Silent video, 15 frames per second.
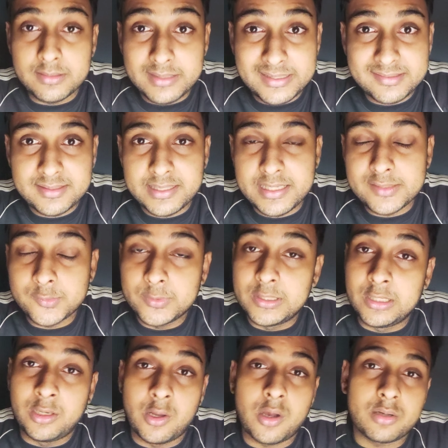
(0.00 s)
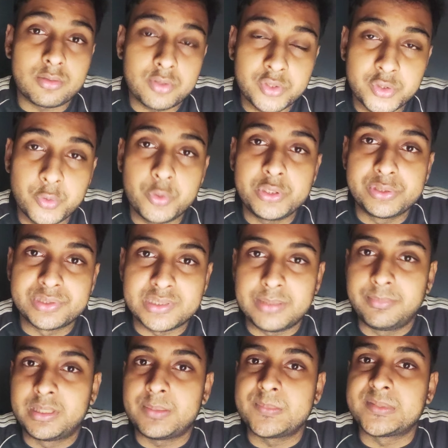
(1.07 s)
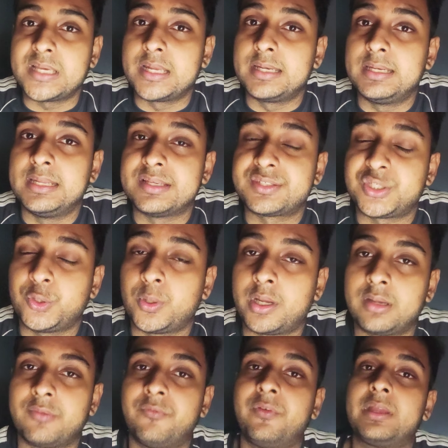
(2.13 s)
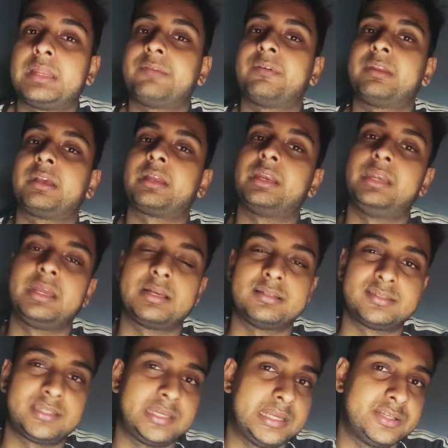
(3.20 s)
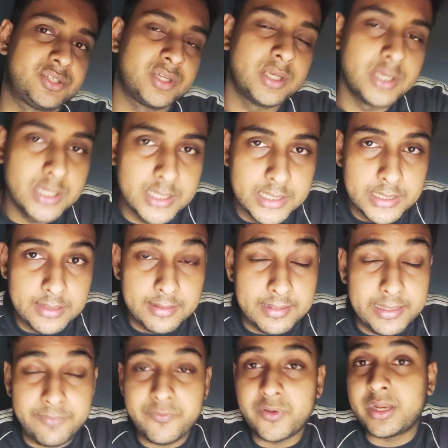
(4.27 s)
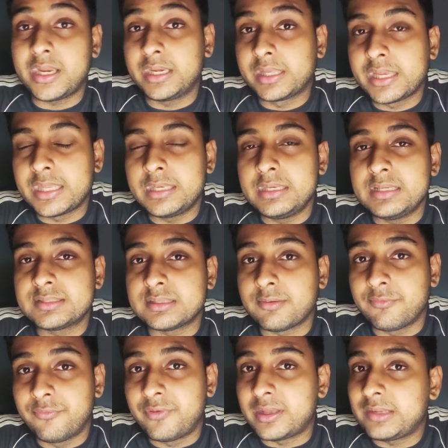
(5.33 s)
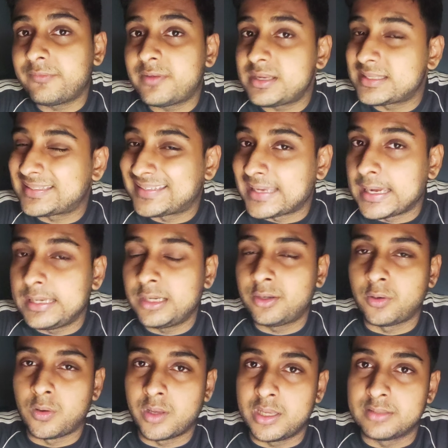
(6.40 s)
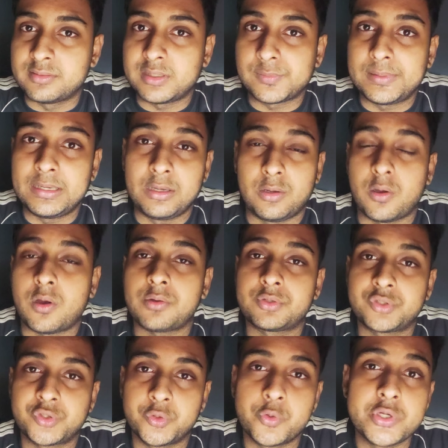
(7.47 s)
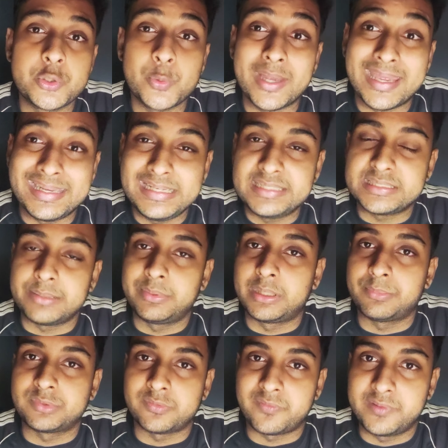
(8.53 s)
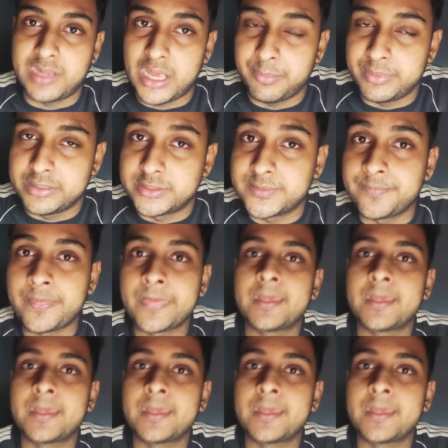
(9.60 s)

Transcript: These things will not show you symptoms unless you are in a very, very critical stage. Liver and kidneys are very, very silent organs. It will not show you any symptoms of damage.